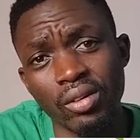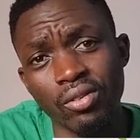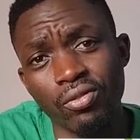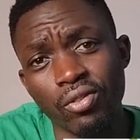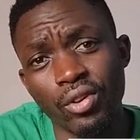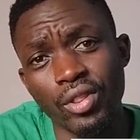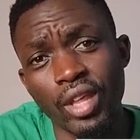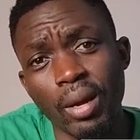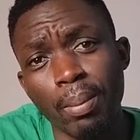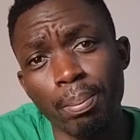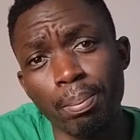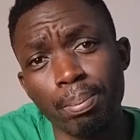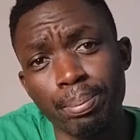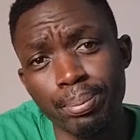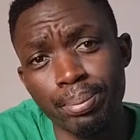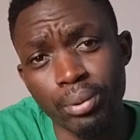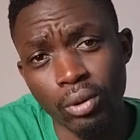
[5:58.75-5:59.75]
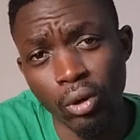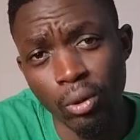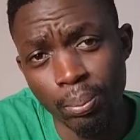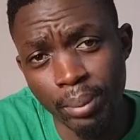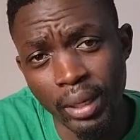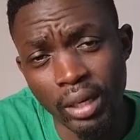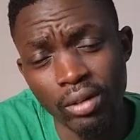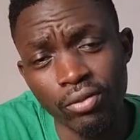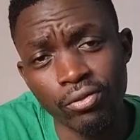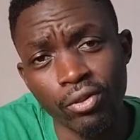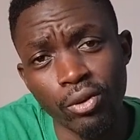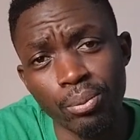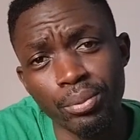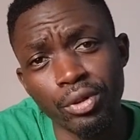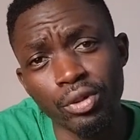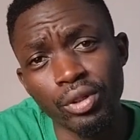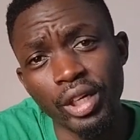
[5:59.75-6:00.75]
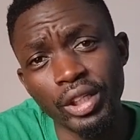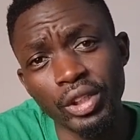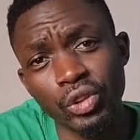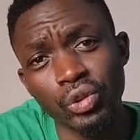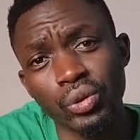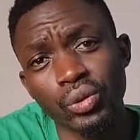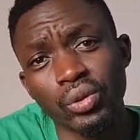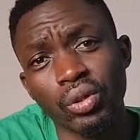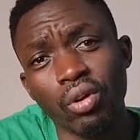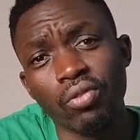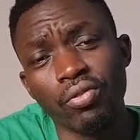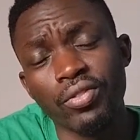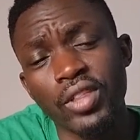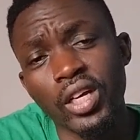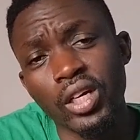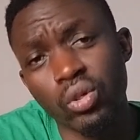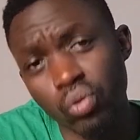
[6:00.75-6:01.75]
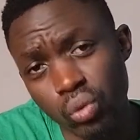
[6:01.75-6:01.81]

for the proper formation of the